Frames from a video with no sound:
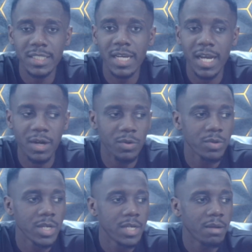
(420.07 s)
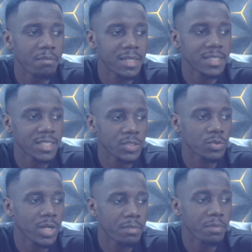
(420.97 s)
how Man City is
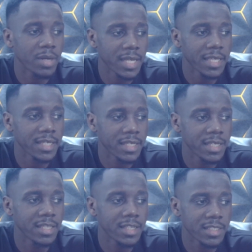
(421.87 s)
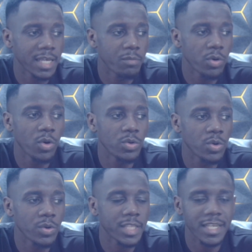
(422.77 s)
going to be playing in that game. We all
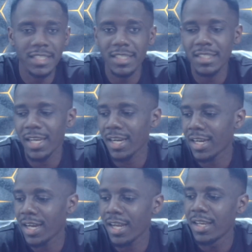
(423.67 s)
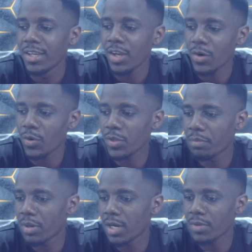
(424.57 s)
know they are tiki-taka, knock the
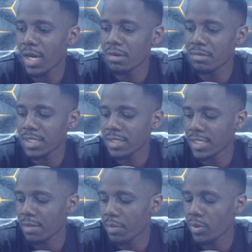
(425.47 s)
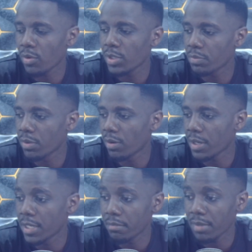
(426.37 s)
ball around. Some people call it
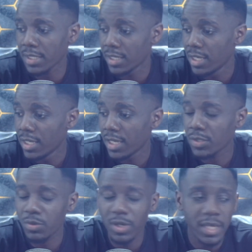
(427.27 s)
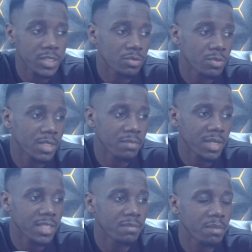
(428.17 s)
boring, but it has gone ahead to really
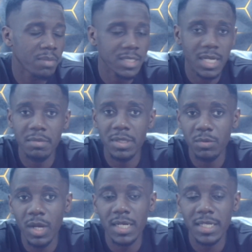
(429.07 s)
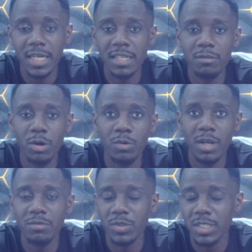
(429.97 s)
make them the best club in the world, and everyone would
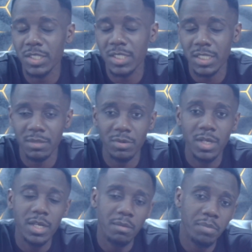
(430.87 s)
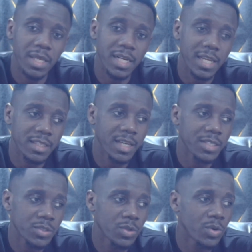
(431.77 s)
love to see his team playing like that,
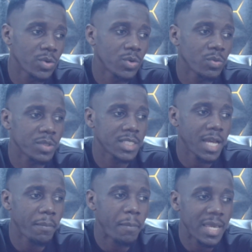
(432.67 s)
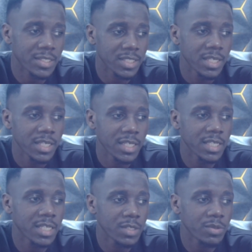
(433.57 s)
though with some pace
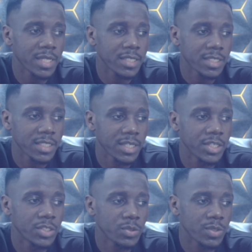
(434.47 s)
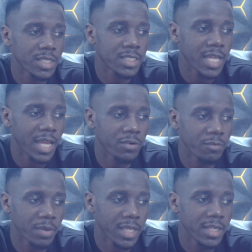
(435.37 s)
included into that style of
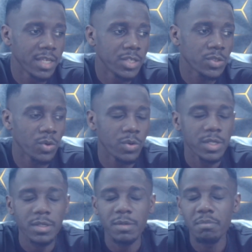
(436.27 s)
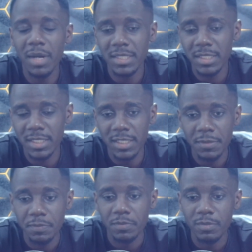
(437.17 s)
play. So Man City
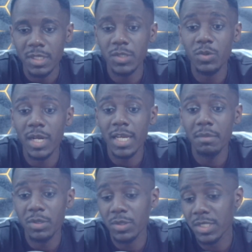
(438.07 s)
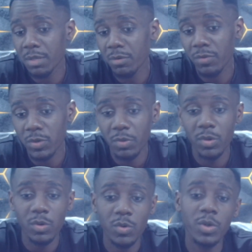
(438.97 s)
is going to come into this game of
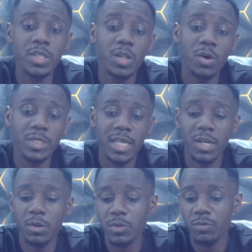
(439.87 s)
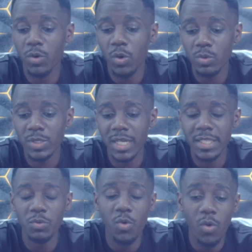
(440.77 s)
football with lots and lots of calls, and
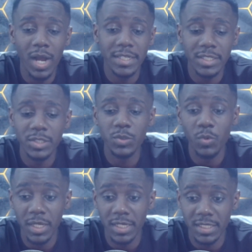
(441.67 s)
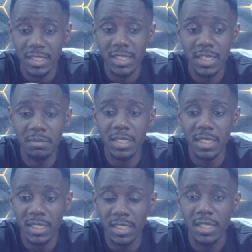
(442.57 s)
they will want to win it
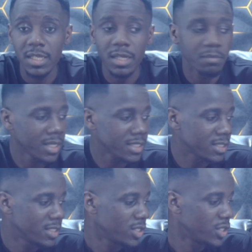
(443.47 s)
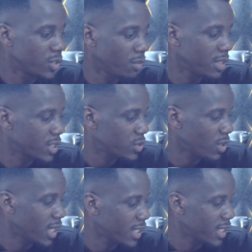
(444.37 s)
immediately. But Dominic
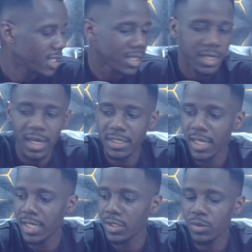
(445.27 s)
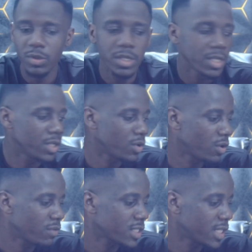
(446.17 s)
Solanke, I tell you, he'll
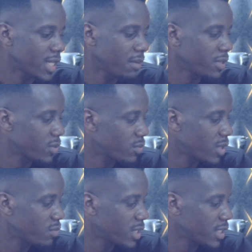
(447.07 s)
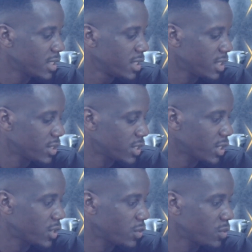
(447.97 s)
obviously come in through and really
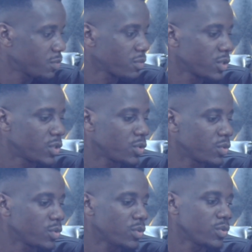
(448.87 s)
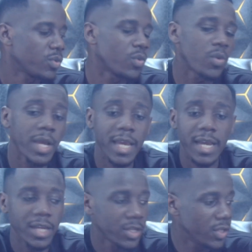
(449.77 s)
take you to
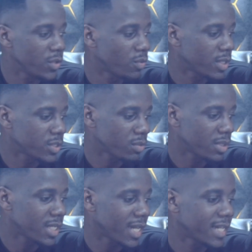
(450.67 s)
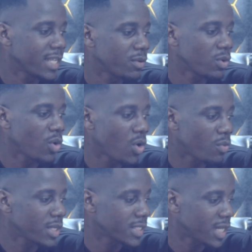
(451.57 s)
where you want to be, and he will always